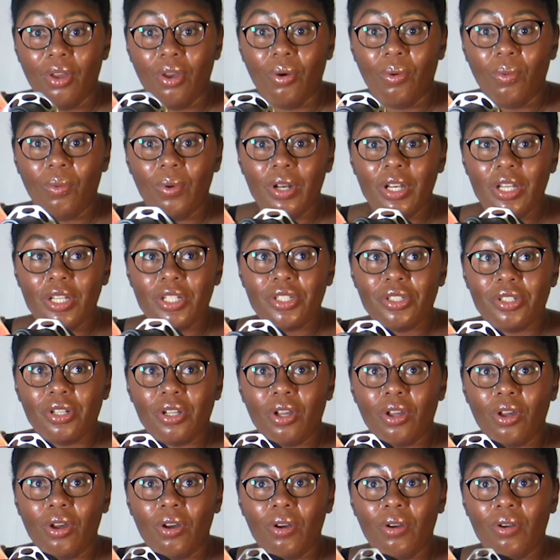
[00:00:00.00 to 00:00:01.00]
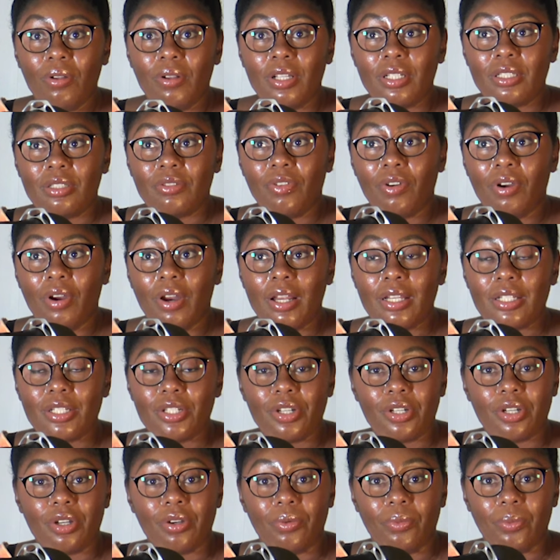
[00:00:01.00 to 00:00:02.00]
What is your goal as far as
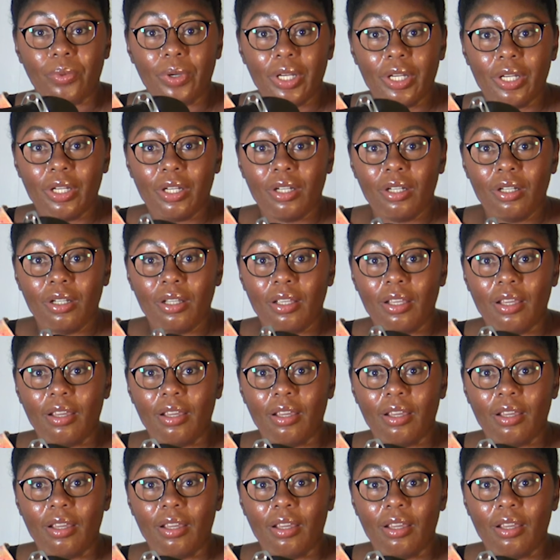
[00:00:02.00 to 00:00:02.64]
your career?